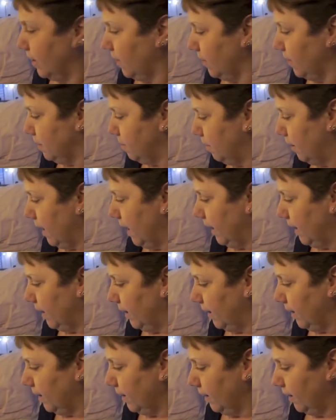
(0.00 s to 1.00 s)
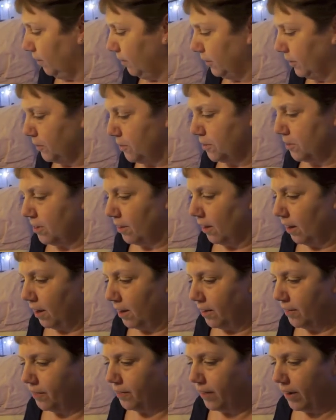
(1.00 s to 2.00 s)
on the planner, which was a
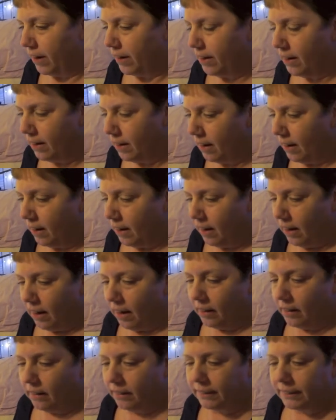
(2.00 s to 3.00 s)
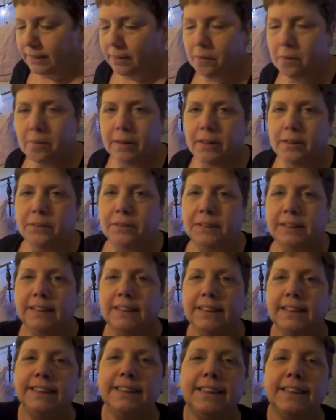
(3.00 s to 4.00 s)
lot of fun. I got some of my new
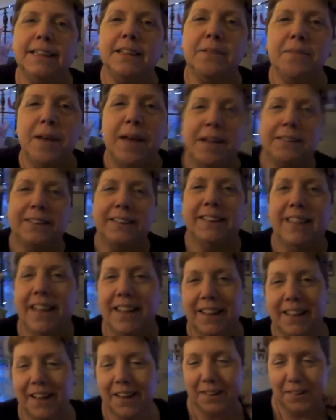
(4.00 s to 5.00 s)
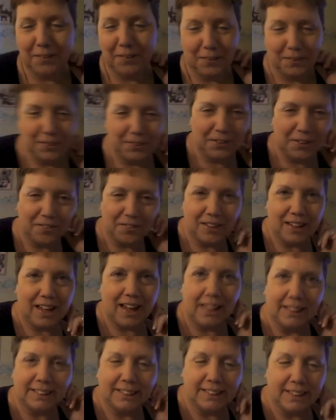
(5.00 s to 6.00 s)
stickers in the mail today that I ordered off the
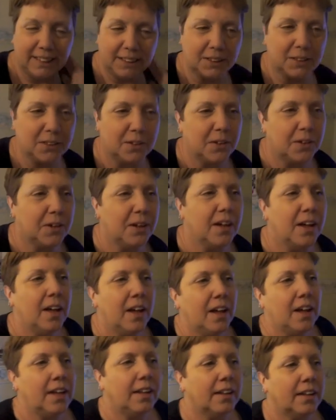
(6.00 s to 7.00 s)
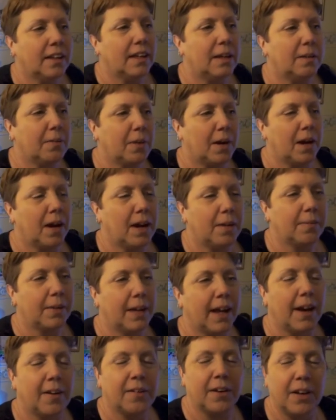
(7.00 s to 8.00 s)
Etsy store. The Keep Calm and
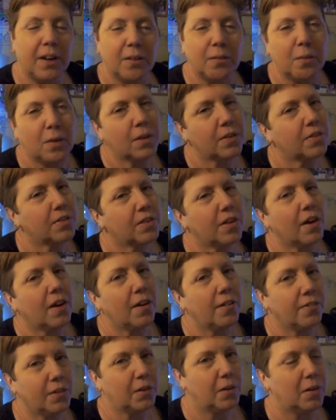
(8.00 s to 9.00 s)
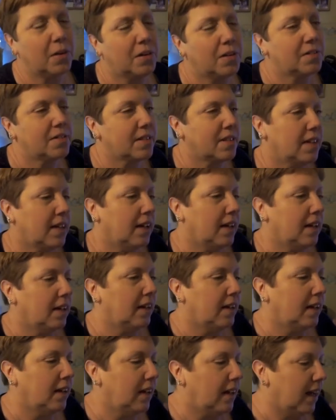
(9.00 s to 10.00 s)
Carry On ones, of course.
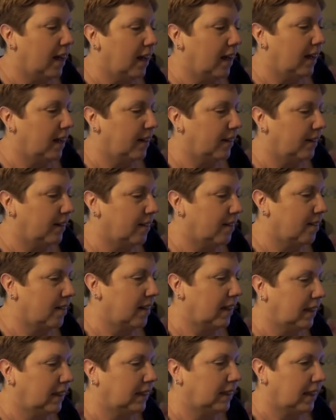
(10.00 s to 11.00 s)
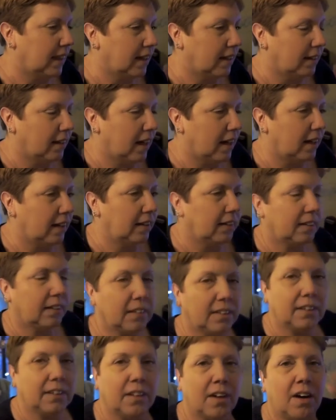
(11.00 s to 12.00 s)
And things like that.
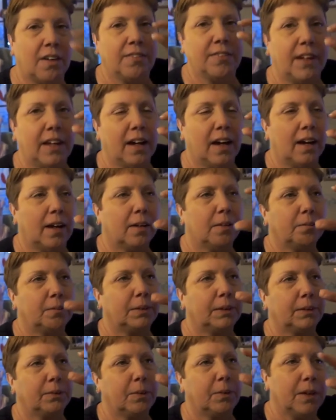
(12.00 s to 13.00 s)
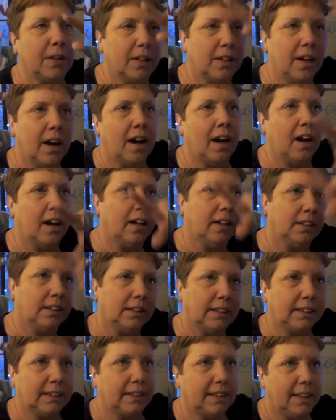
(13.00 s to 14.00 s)
Little coffee cups with heart
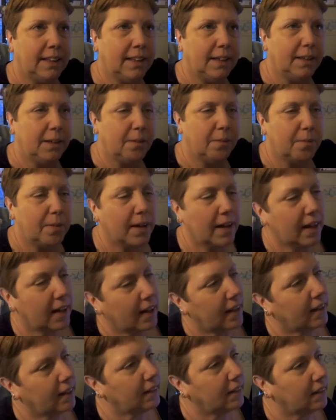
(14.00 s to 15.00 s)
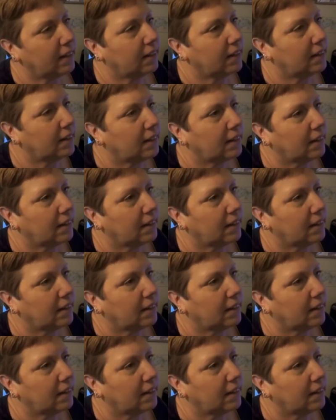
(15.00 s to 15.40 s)
steam and